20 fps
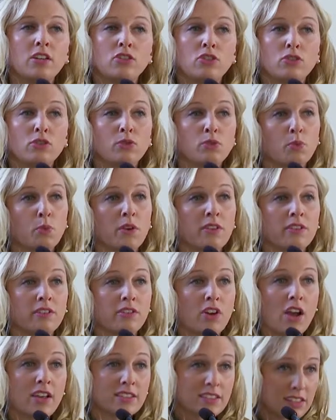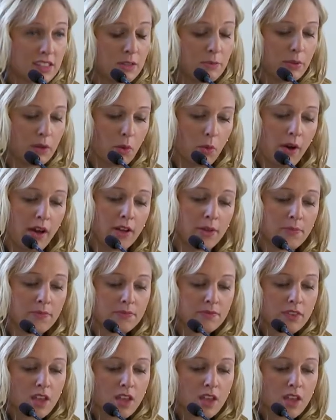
issues where they're not sleeping well.